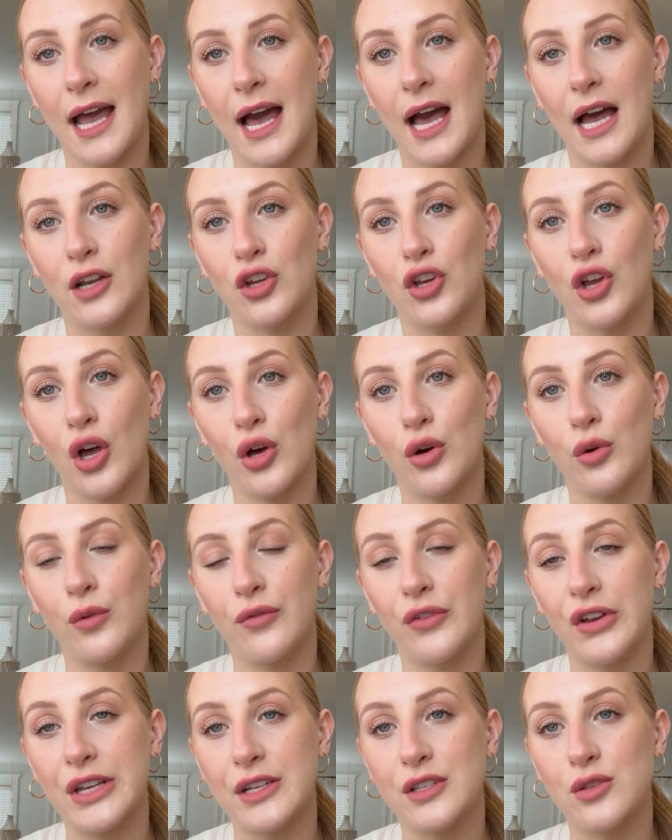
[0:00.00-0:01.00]
at
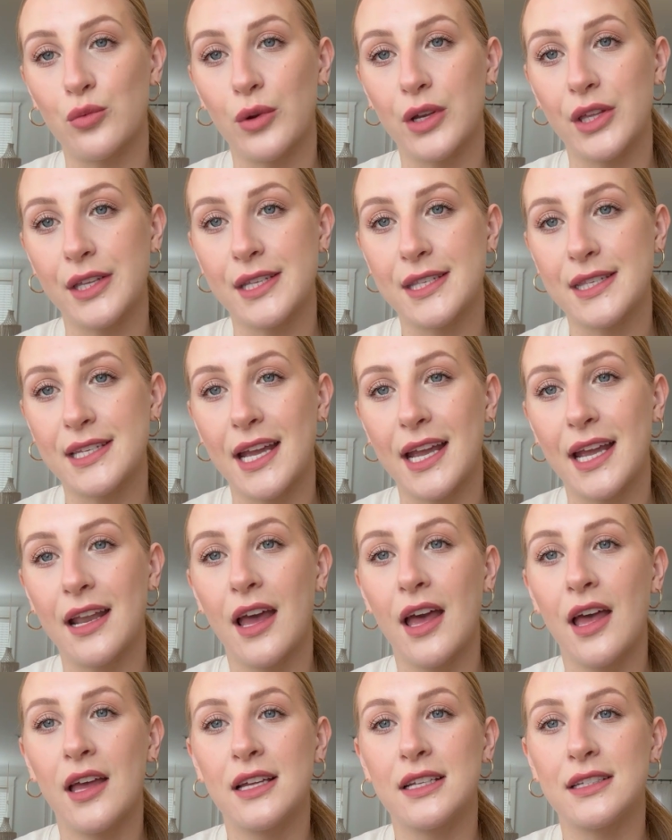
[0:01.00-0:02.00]

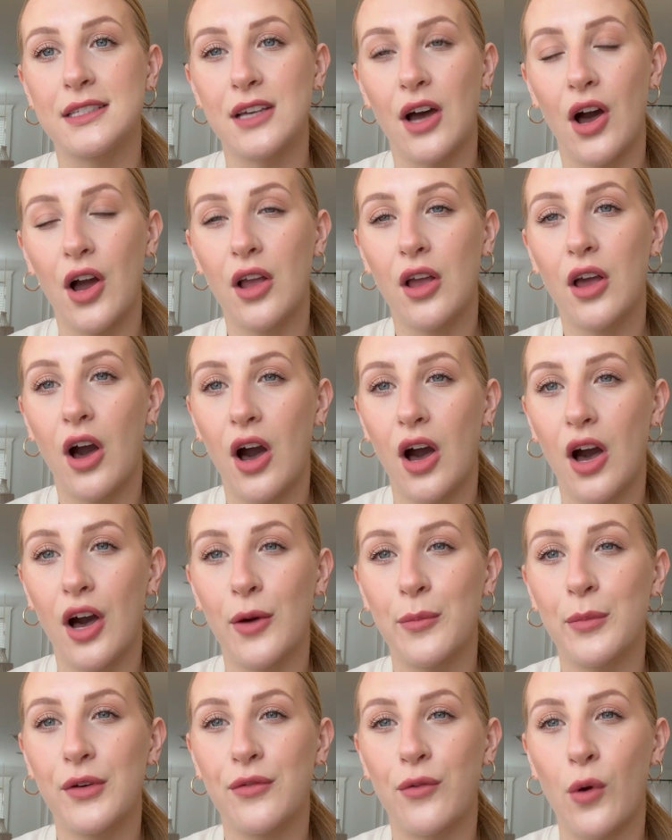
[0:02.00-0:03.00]

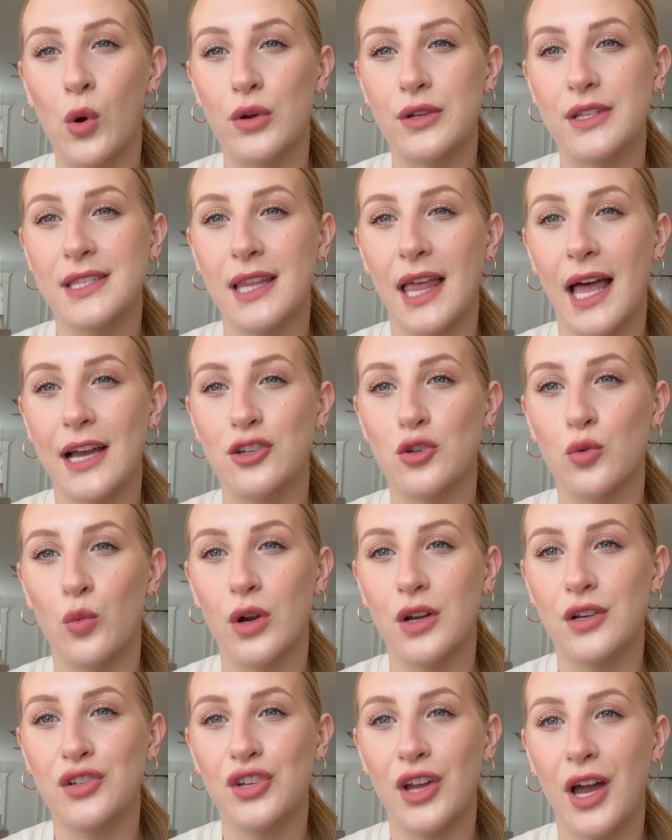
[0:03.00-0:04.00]

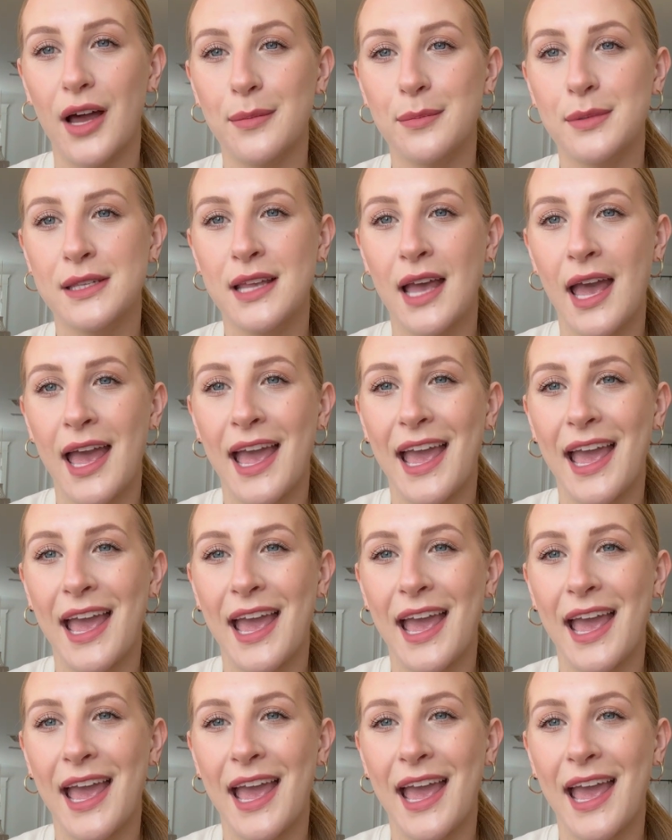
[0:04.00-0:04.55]
gophoenixrealestate.com/workshops,